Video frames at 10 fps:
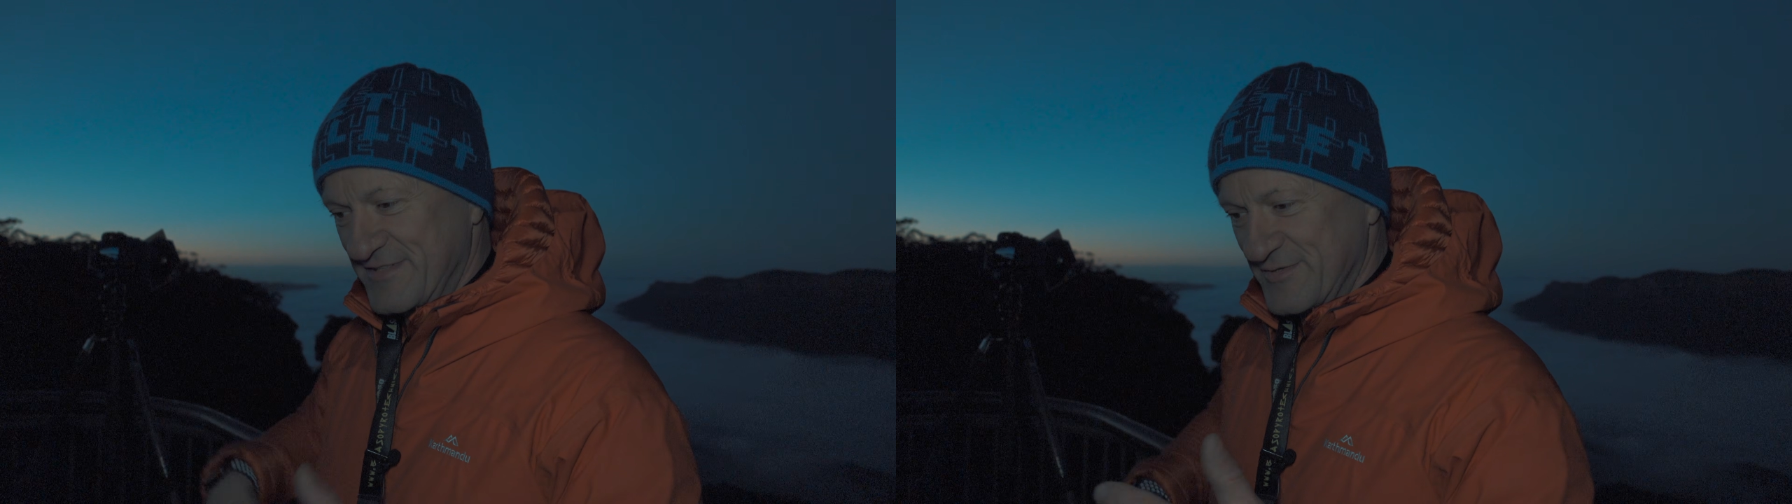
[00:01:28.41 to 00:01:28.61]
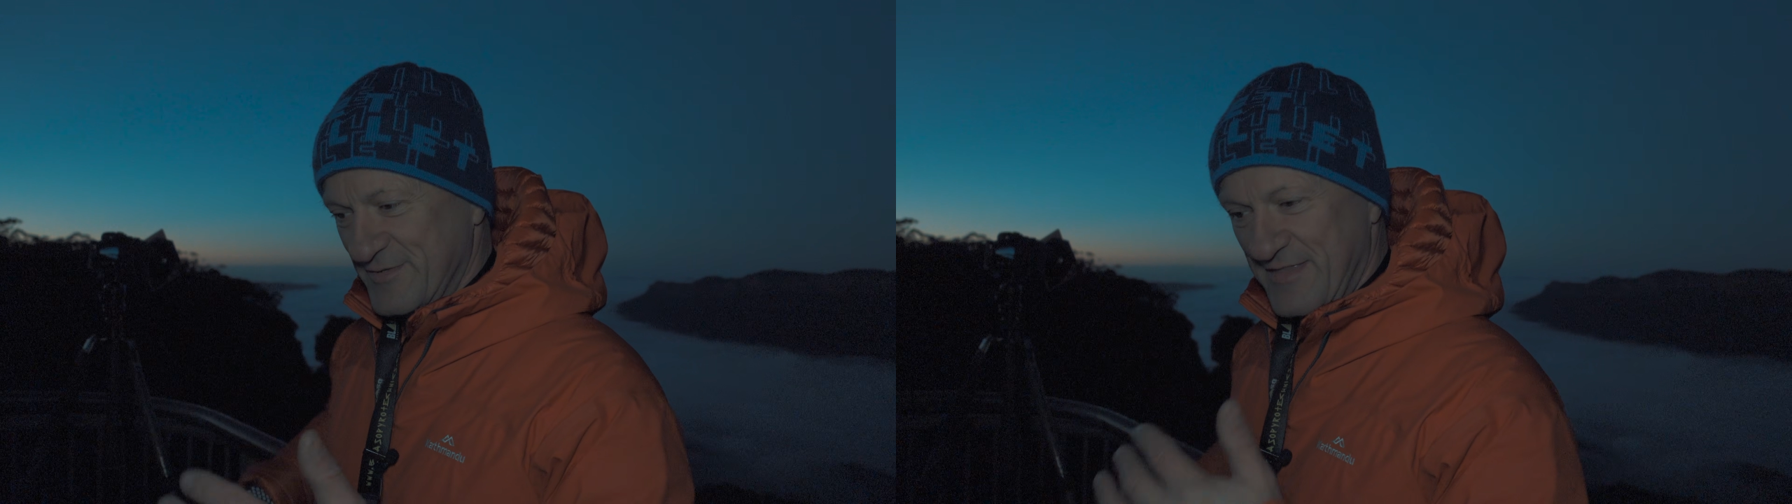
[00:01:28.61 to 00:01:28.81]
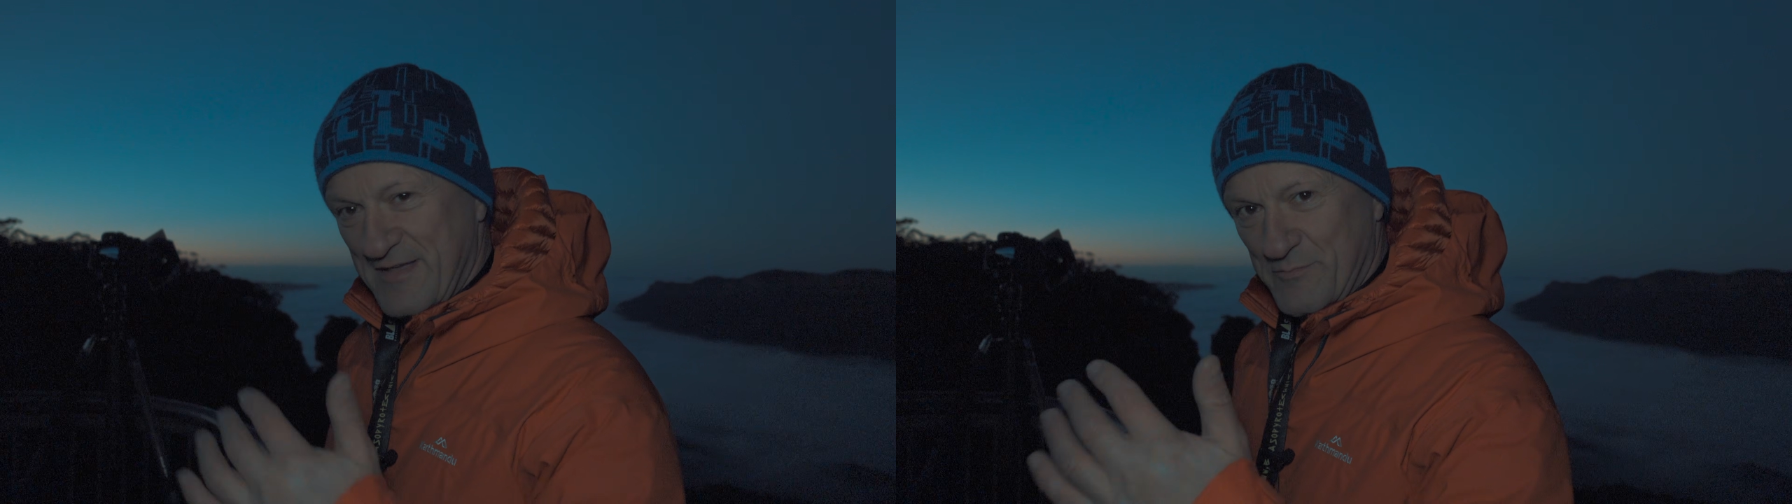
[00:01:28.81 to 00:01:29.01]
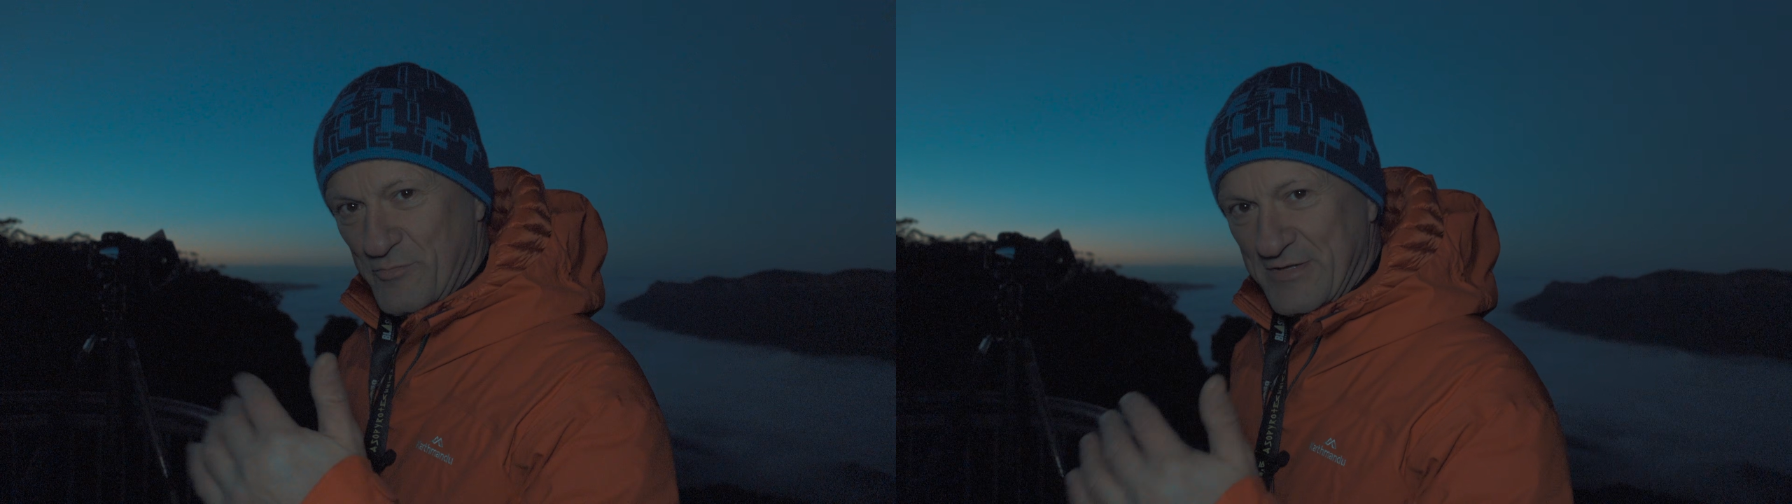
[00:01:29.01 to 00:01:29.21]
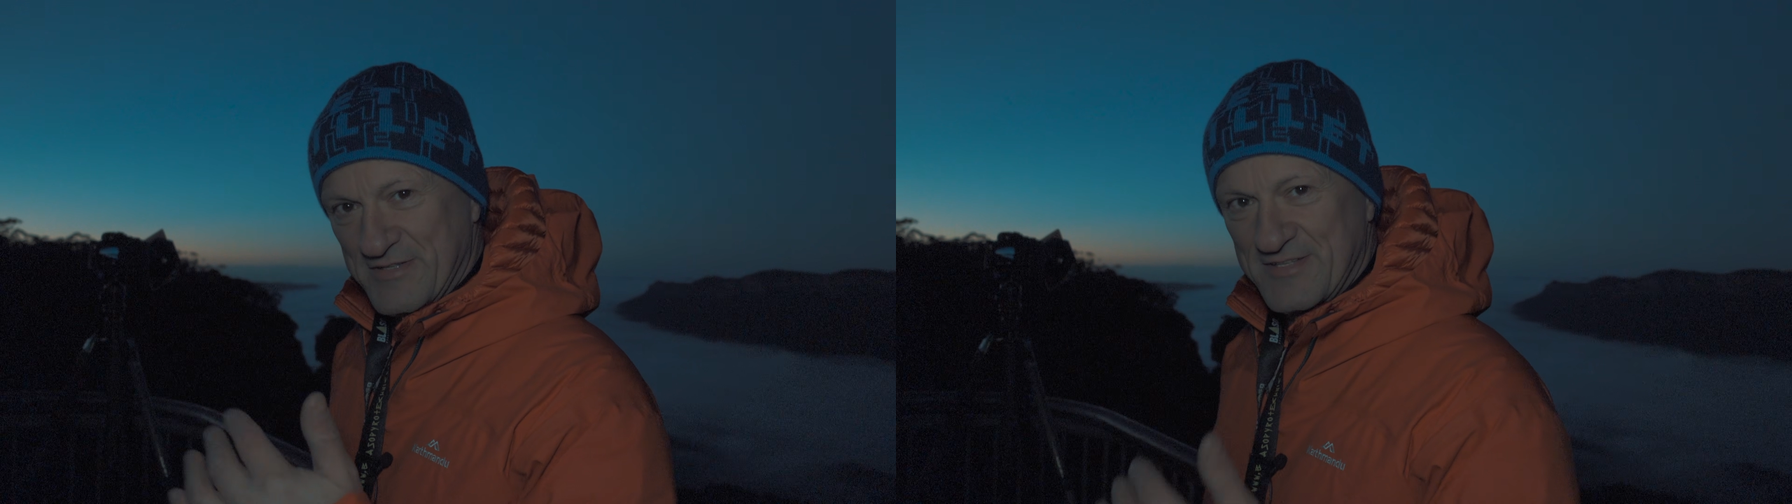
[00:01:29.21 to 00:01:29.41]
so that
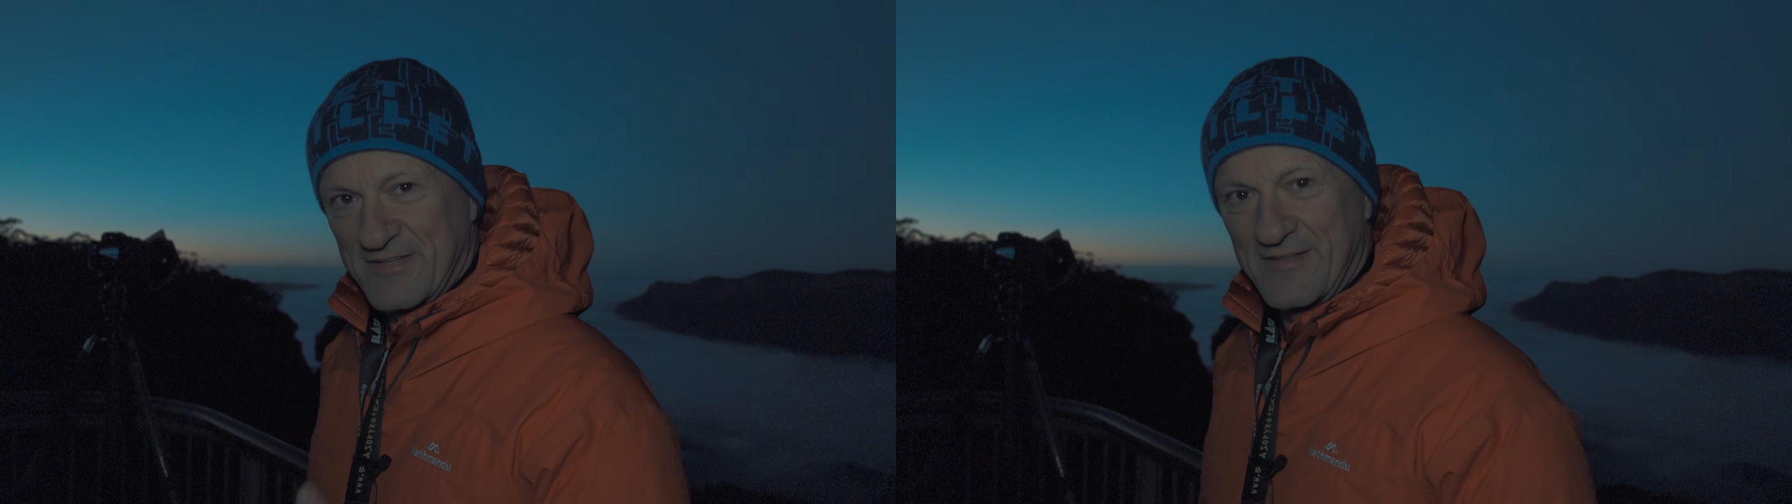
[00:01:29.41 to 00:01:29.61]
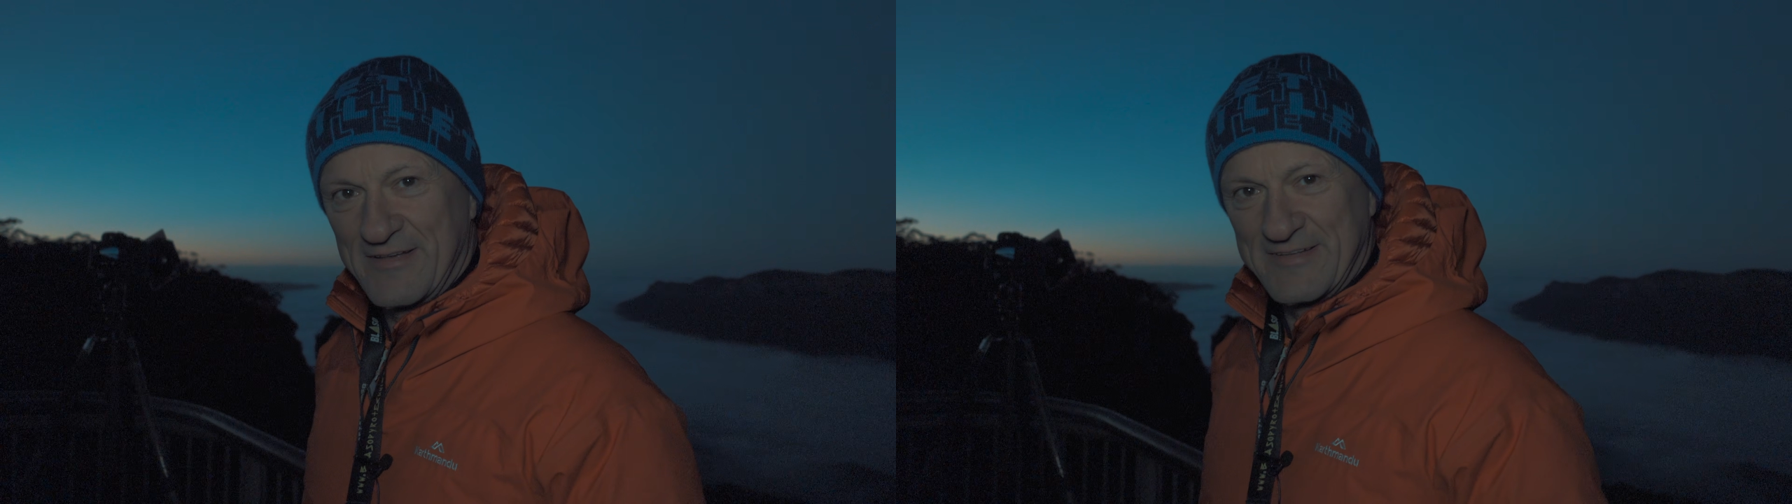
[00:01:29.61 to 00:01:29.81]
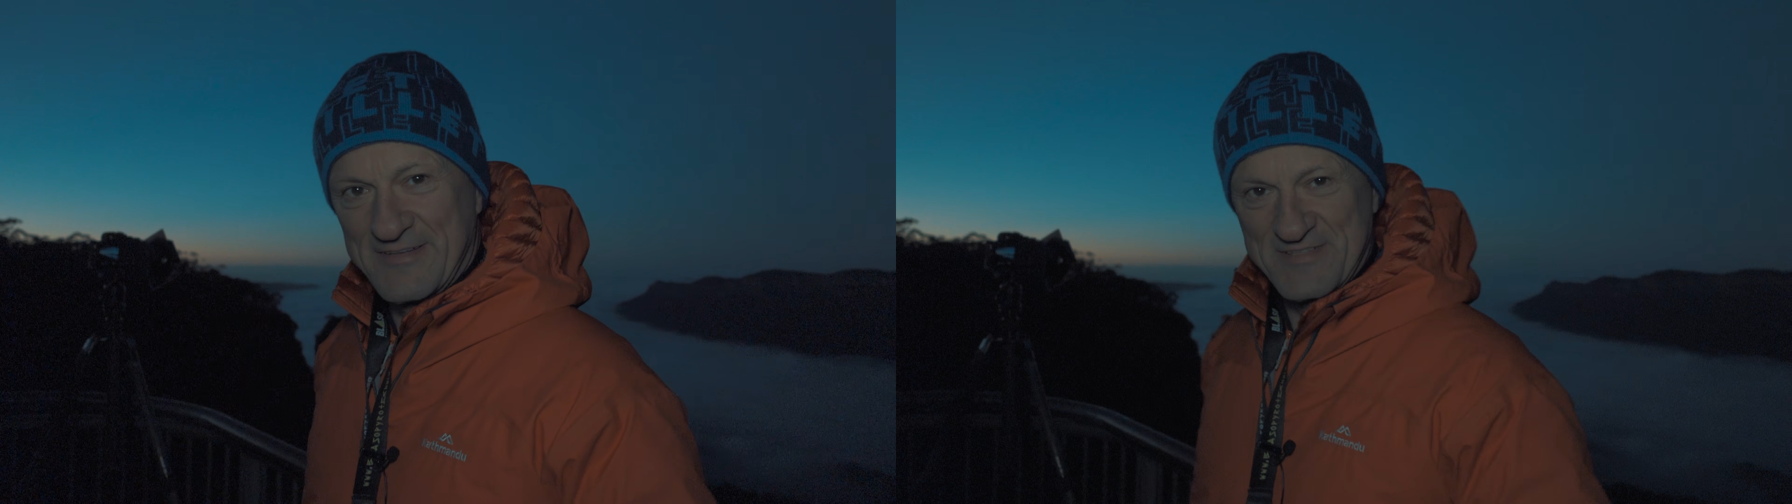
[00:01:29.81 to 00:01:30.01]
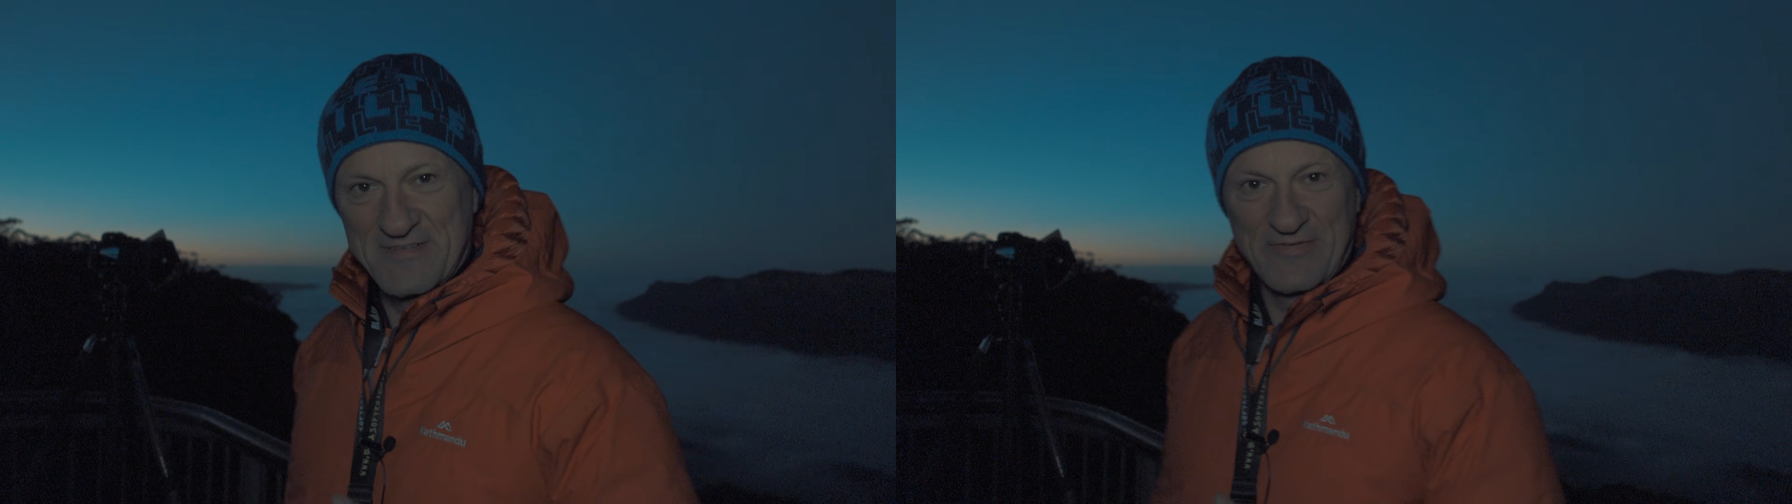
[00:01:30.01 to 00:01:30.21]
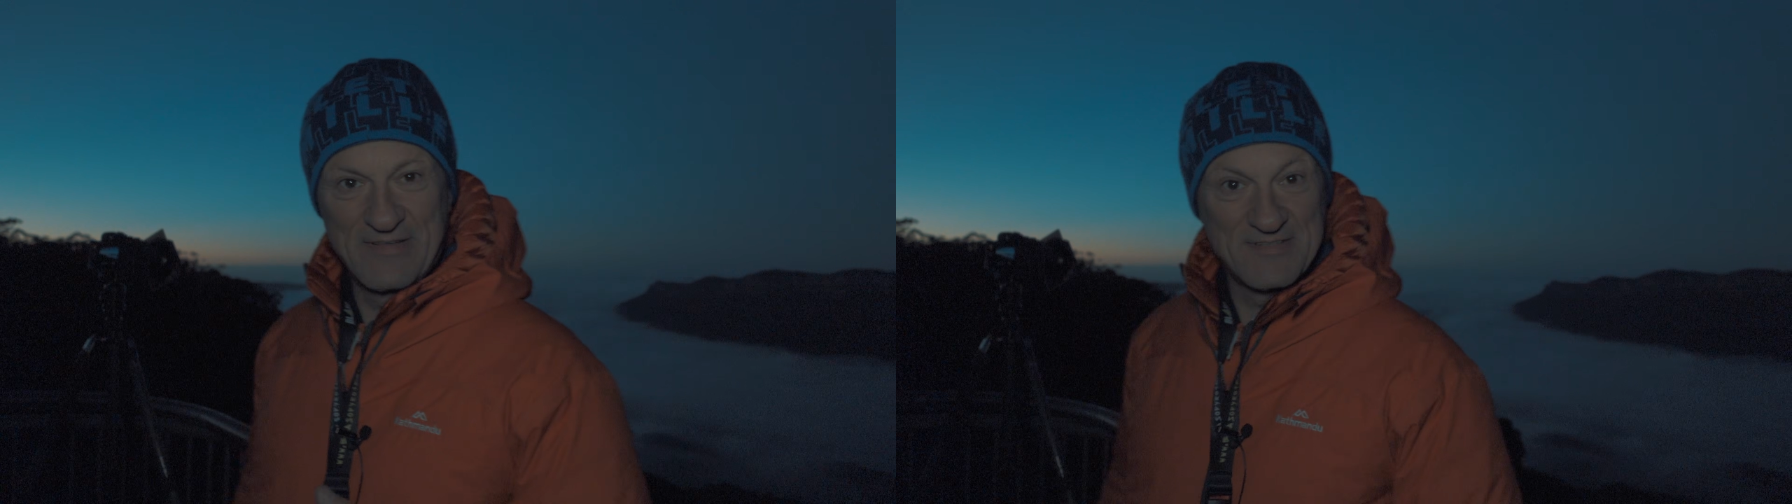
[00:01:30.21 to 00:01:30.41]
bright sunlight doesn't
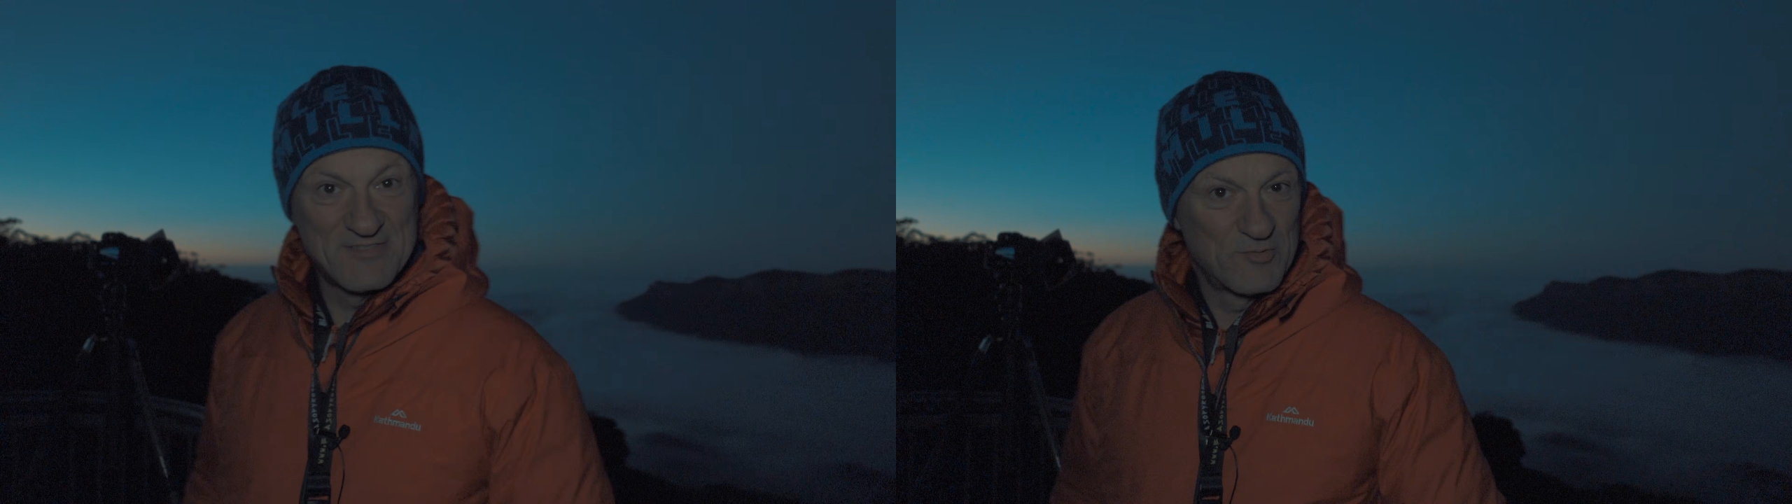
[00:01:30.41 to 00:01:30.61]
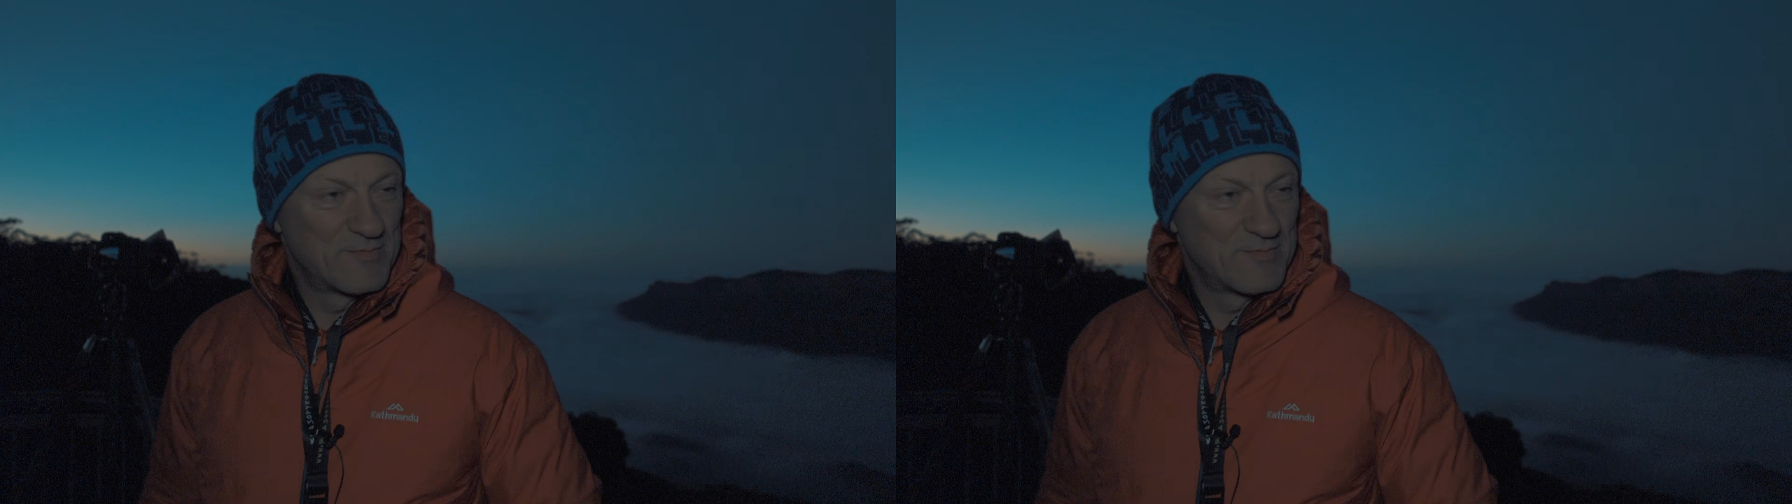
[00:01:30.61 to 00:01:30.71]
affect us too